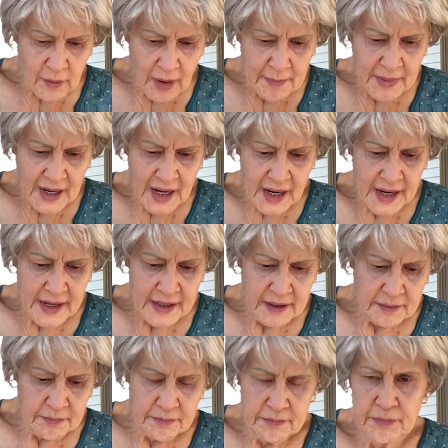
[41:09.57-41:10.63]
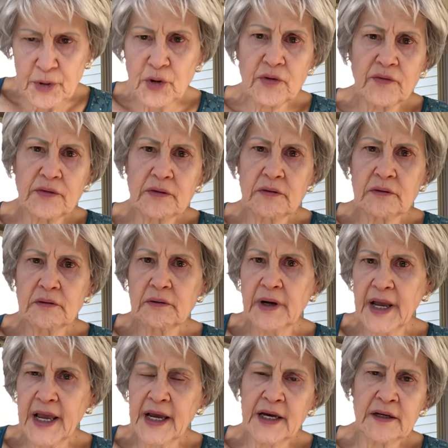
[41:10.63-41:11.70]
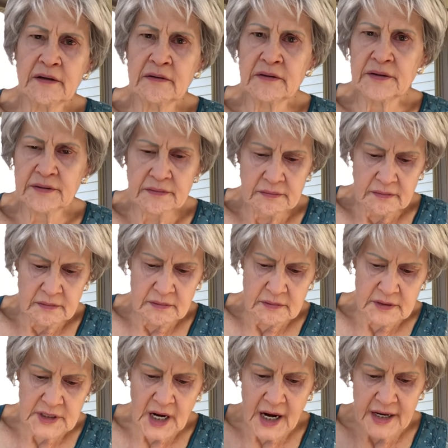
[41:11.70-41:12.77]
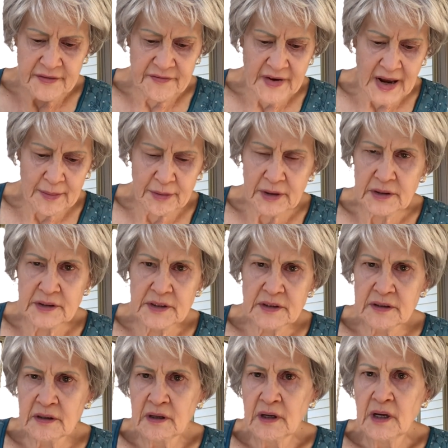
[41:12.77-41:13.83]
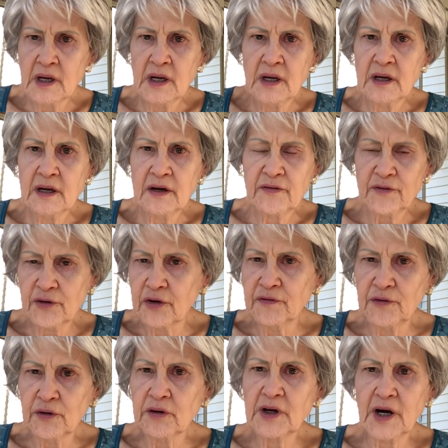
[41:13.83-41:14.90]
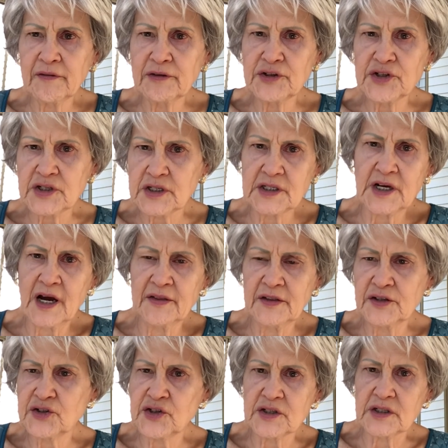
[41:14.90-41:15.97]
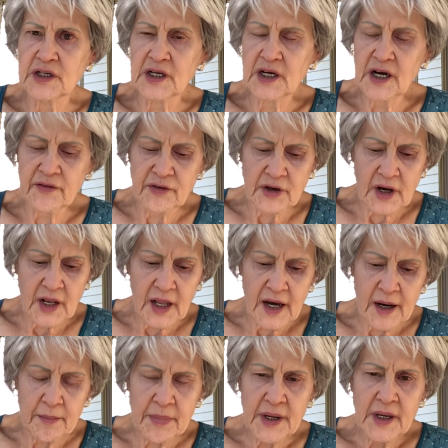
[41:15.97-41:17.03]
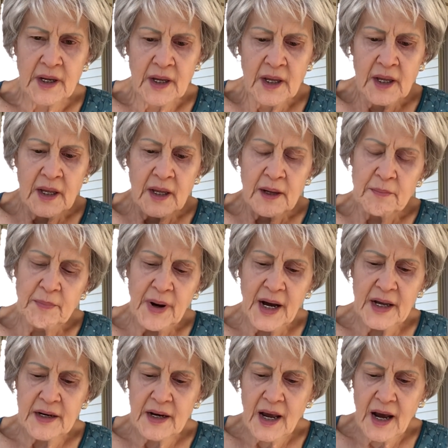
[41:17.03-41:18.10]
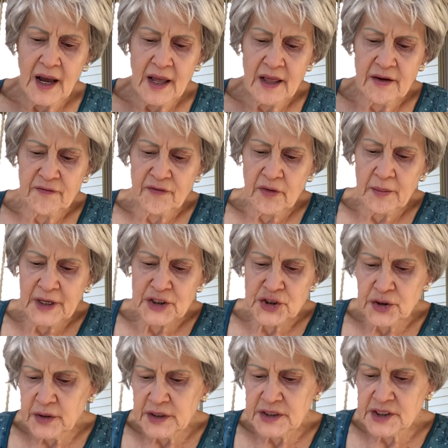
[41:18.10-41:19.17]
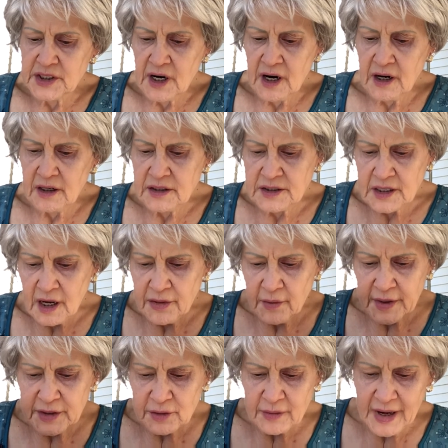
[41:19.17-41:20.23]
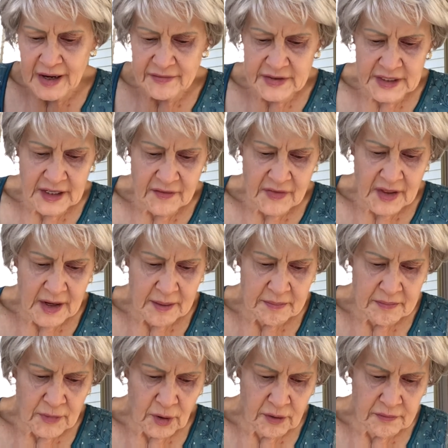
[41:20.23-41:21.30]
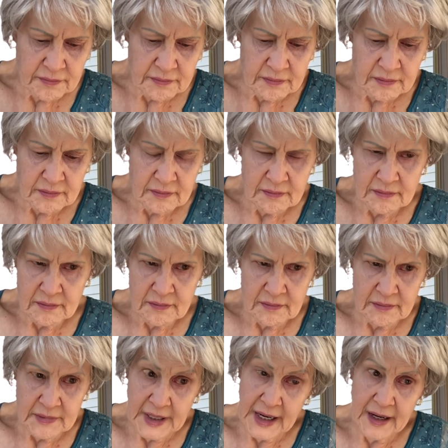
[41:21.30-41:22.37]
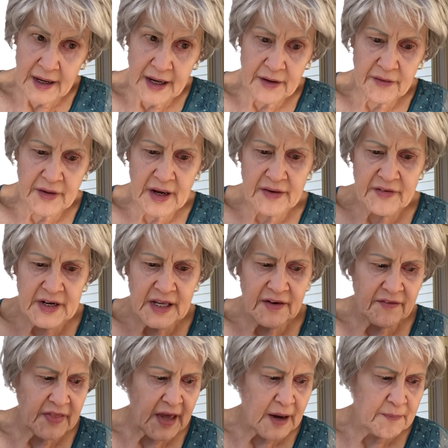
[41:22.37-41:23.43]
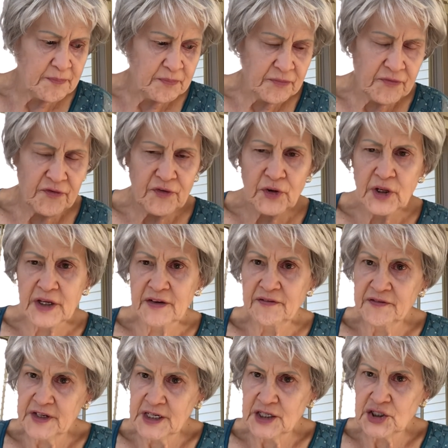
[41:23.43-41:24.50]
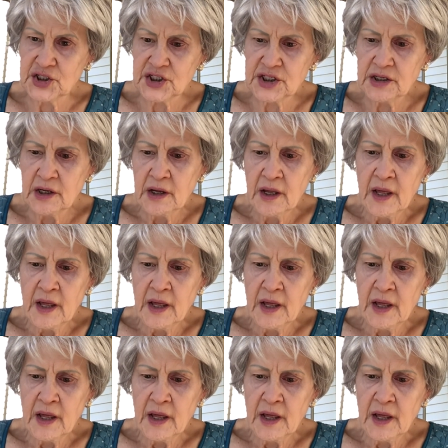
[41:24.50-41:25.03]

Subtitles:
do I buy beautiful hand-dyed fabrics for a full coverage design that's just going to cover it all up? But for my shooting stars, although I don't have any of them, I don't think I have any of them fully finished.